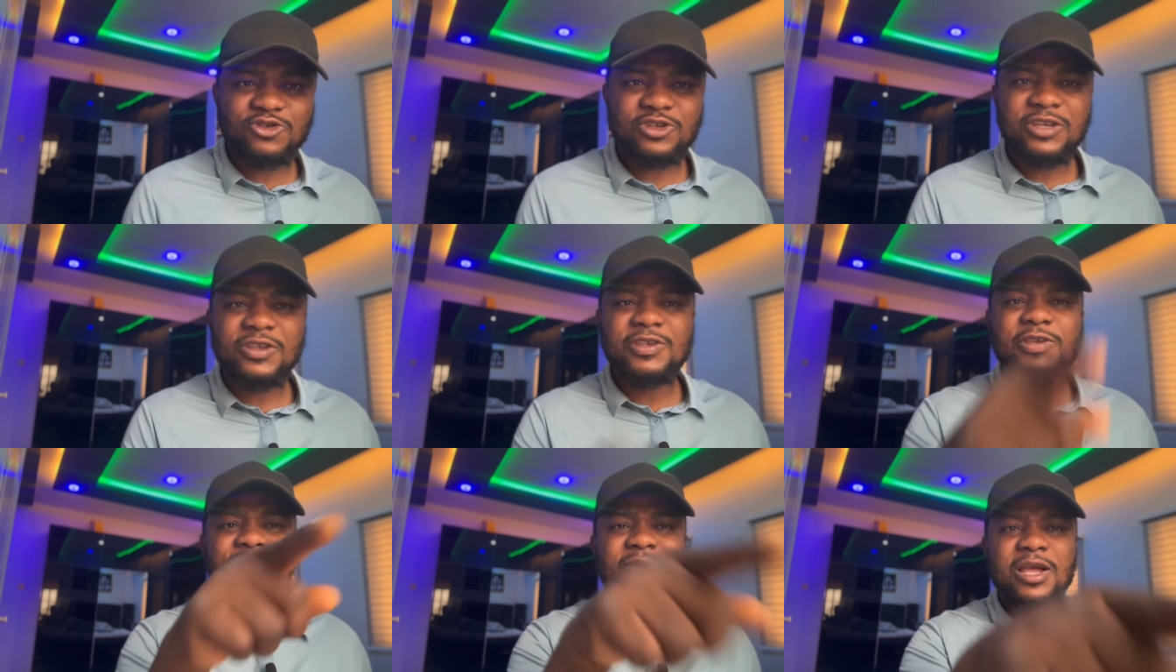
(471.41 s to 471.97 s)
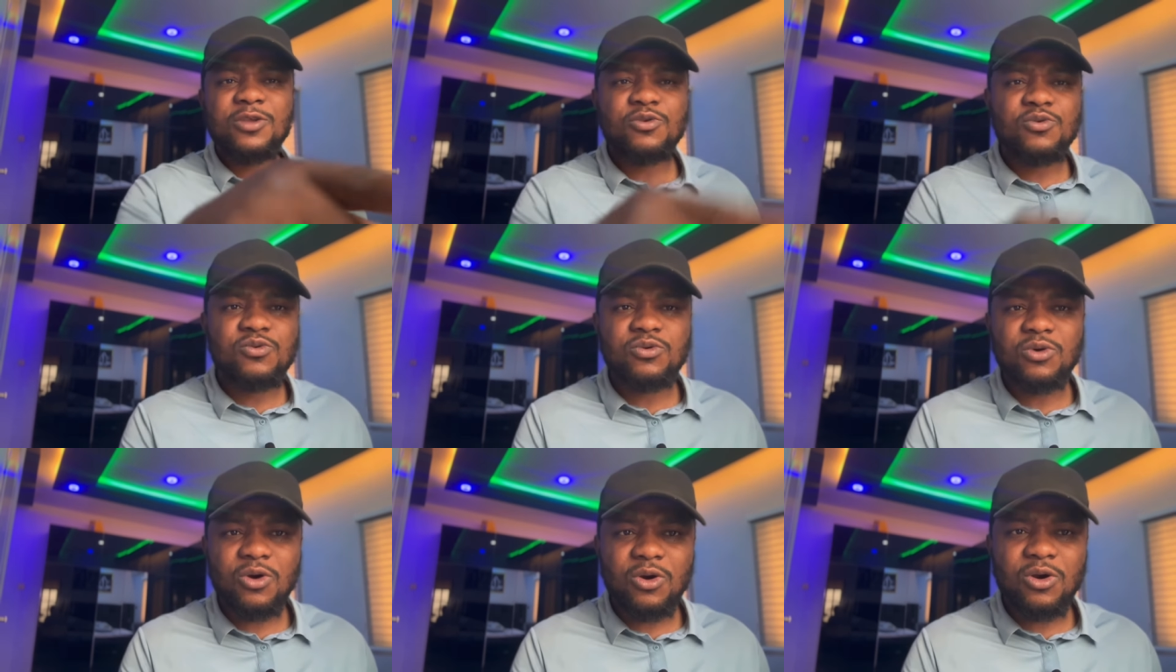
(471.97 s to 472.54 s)
So if now
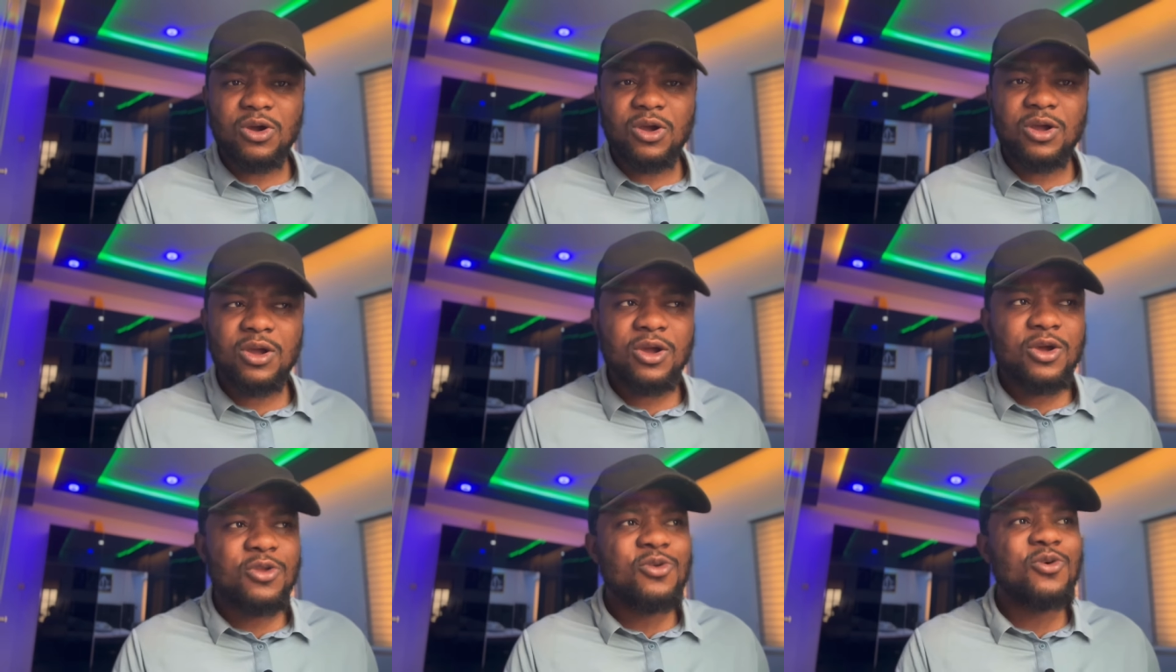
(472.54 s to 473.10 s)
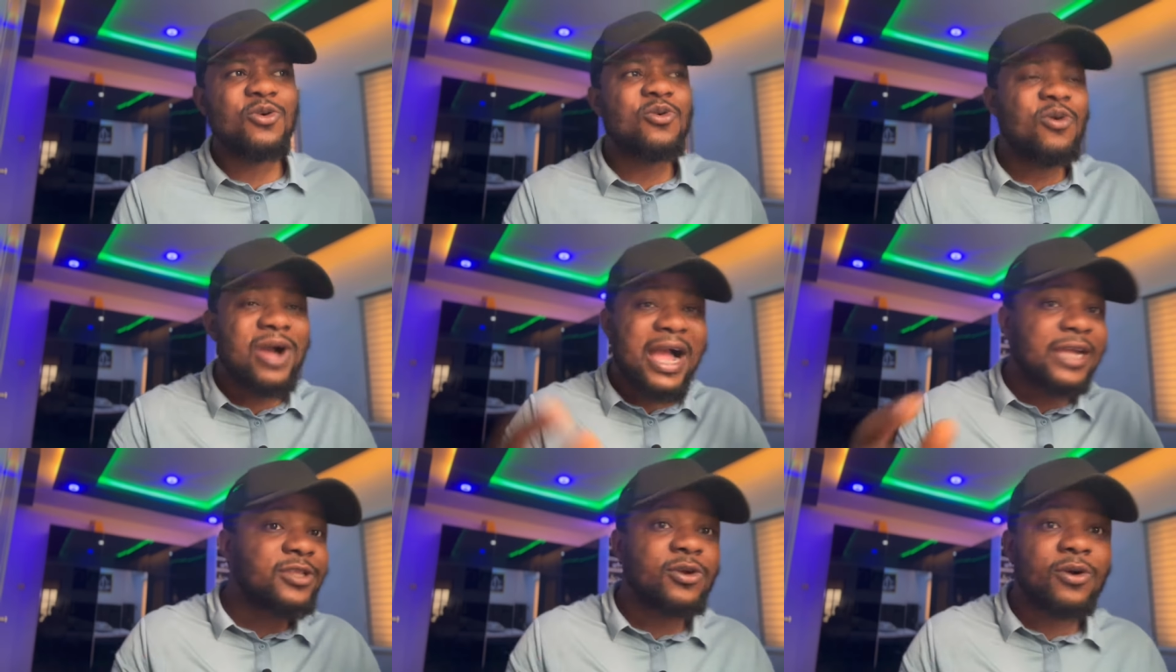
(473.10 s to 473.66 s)
you go
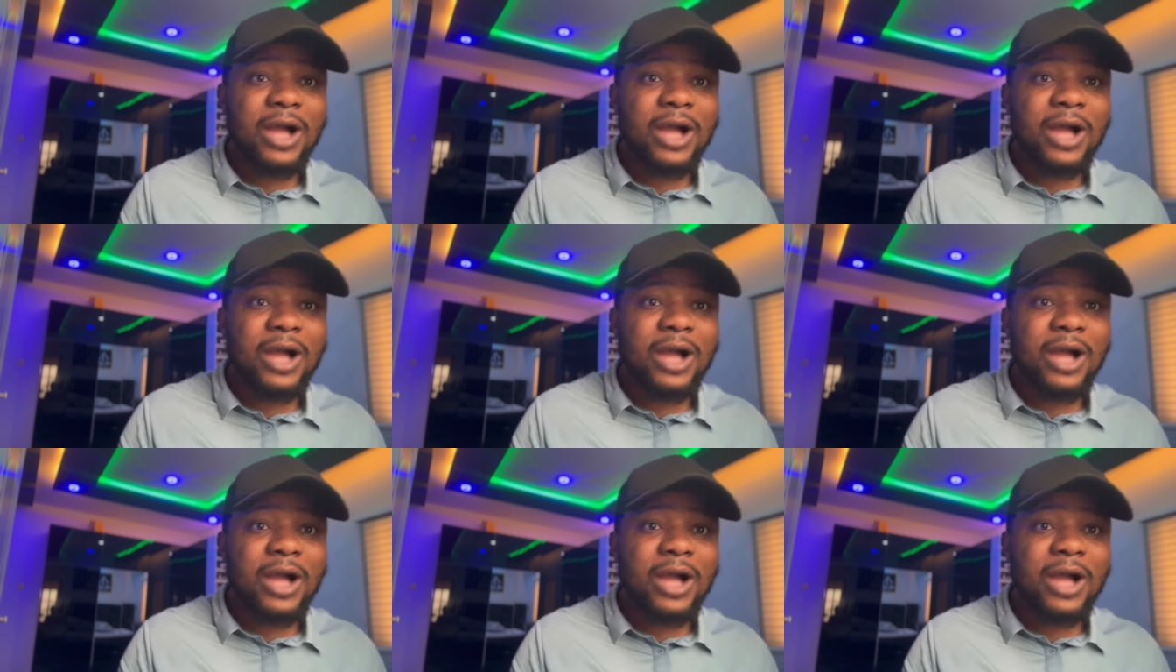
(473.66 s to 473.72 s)
hide